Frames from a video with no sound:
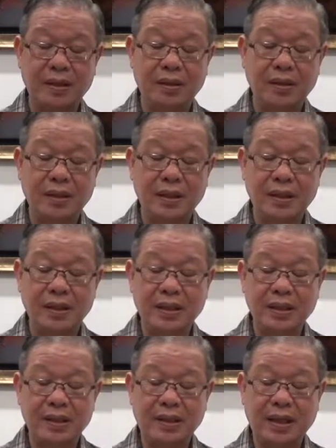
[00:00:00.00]
nor does he
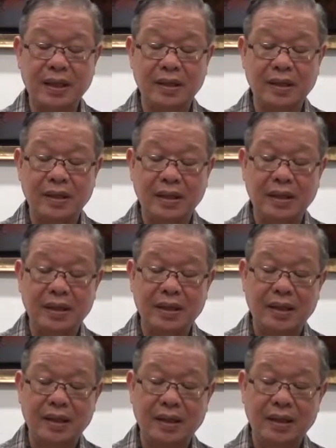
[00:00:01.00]
recite
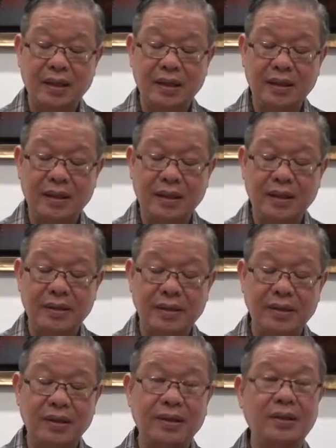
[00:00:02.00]
in detail.
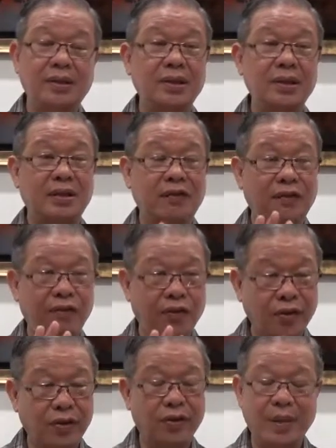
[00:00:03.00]
So this is the
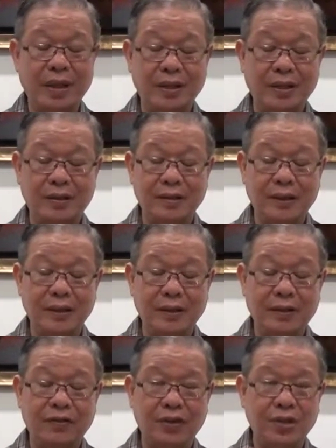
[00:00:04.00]
fourth method. Okay,
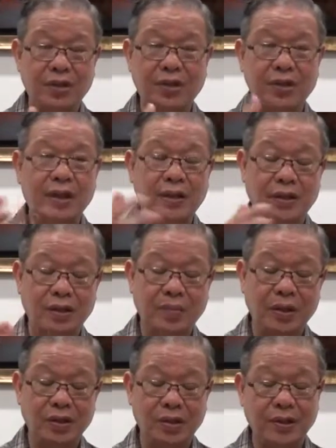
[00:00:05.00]
the first three are not
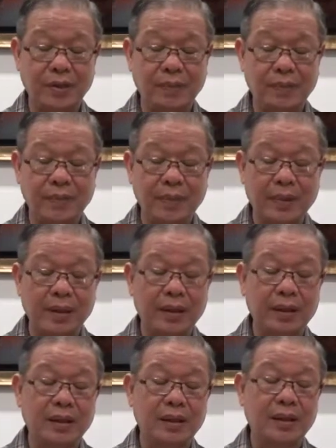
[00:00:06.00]
mentioned.
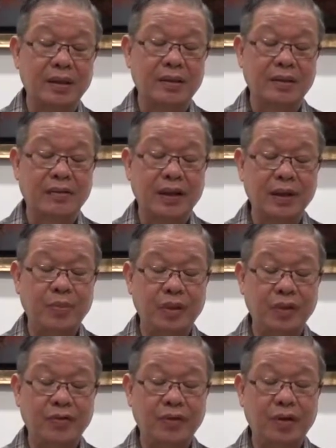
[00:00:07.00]

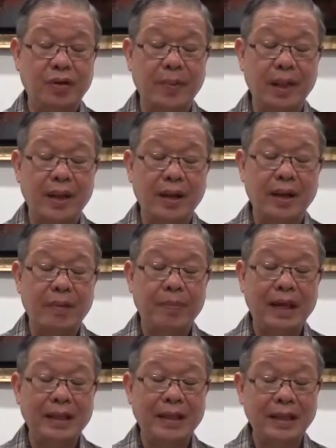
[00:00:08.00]
5.4,
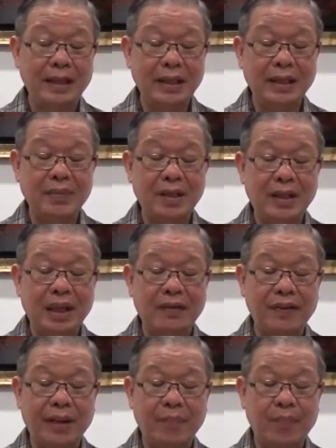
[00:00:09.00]
but he
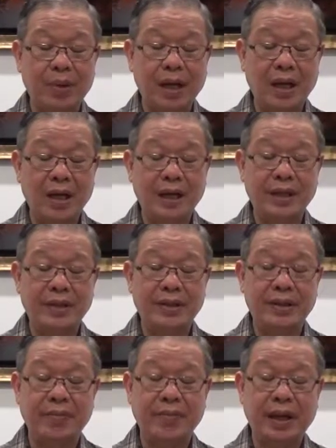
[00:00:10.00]
himself applies
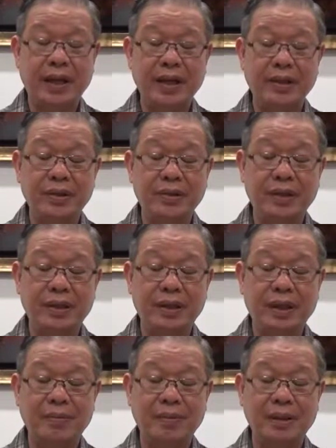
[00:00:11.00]
his mind to the
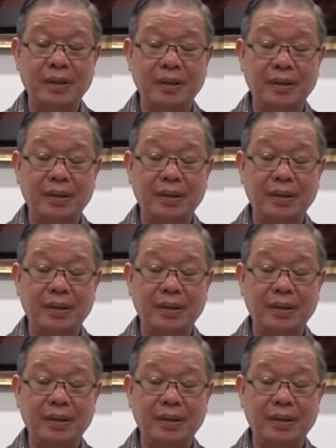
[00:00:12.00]
Dharma,